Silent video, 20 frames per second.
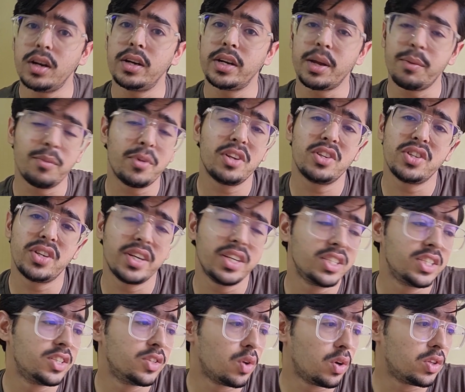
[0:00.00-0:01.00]
temperature range
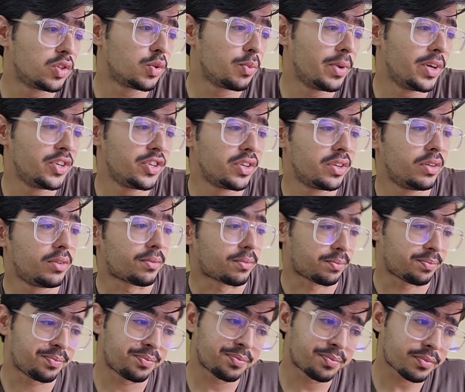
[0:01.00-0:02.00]
is also mentioned.
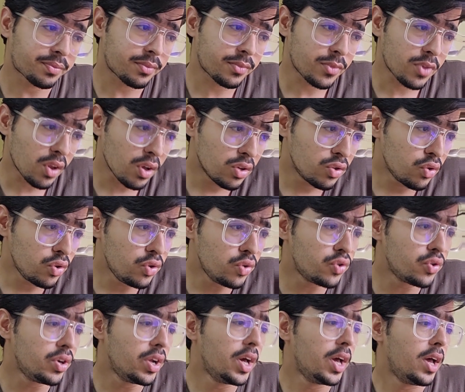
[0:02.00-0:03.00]
So you
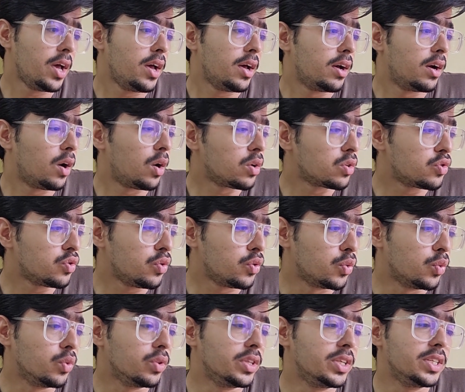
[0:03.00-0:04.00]
should also
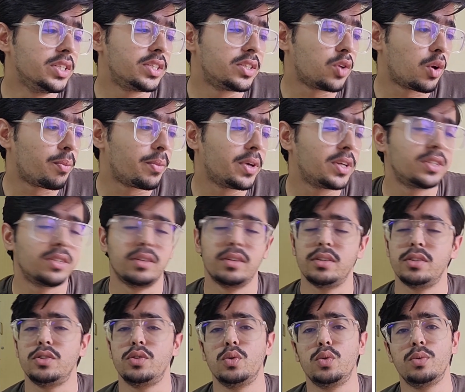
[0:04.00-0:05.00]
know these topics.
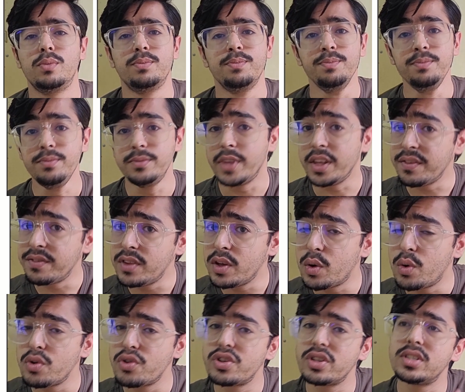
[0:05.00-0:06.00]
So if the
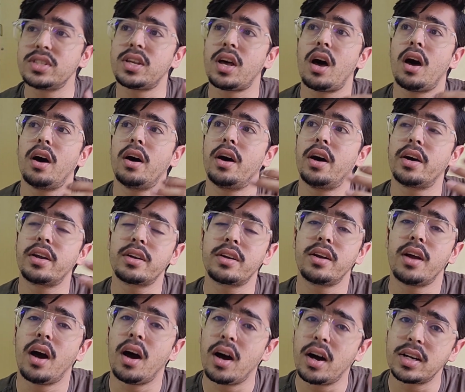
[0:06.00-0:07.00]
questions are
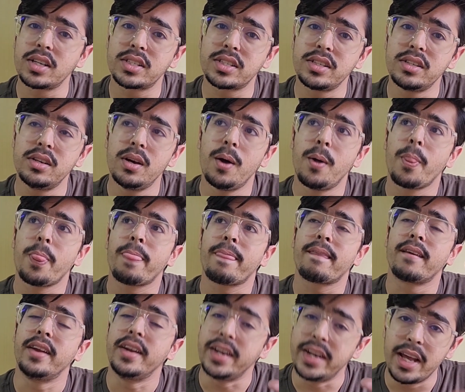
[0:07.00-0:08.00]
asked
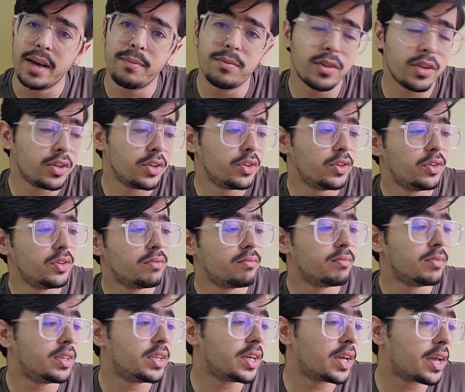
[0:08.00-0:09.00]
in depth,
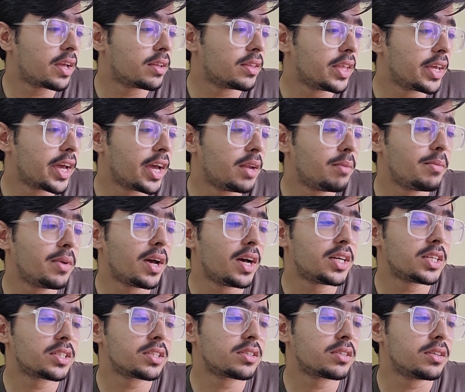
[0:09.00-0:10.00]
they can be
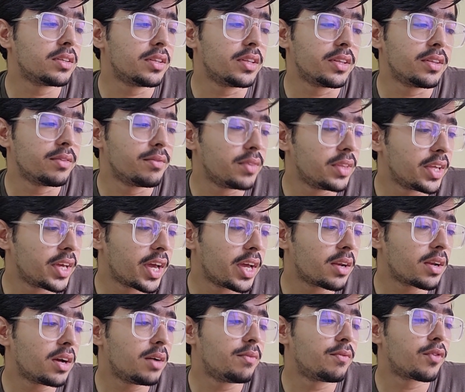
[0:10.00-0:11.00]
asked, they
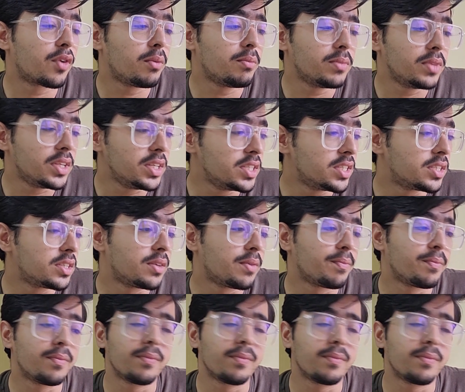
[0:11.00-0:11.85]
can come from this